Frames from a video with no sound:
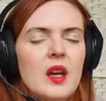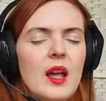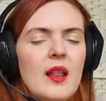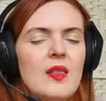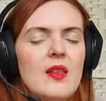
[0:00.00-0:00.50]

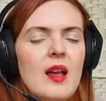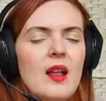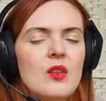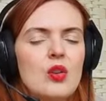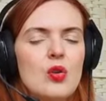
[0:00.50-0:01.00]
And
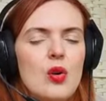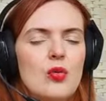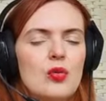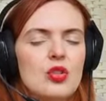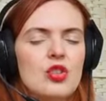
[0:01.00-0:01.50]
then your
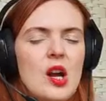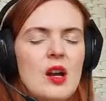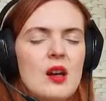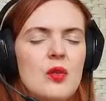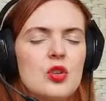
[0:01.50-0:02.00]
root
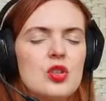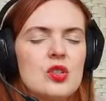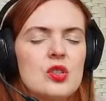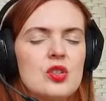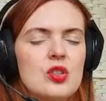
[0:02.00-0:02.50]
chakra, which
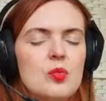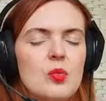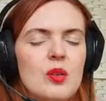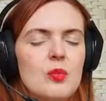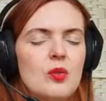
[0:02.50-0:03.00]
is just
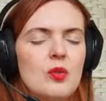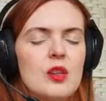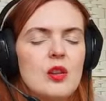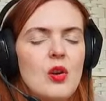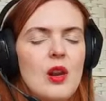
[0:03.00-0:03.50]
in
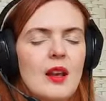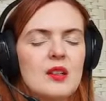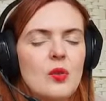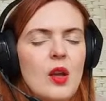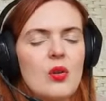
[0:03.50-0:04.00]
between your
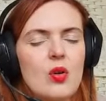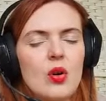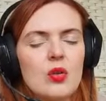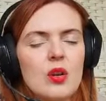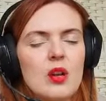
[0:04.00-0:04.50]
legs, where your
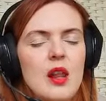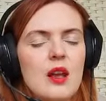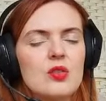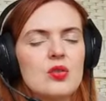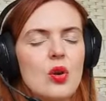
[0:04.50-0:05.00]
uh,
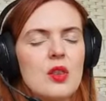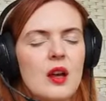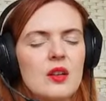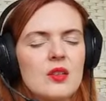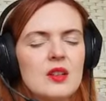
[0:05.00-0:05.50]
legs
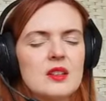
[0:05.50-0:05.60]
connect.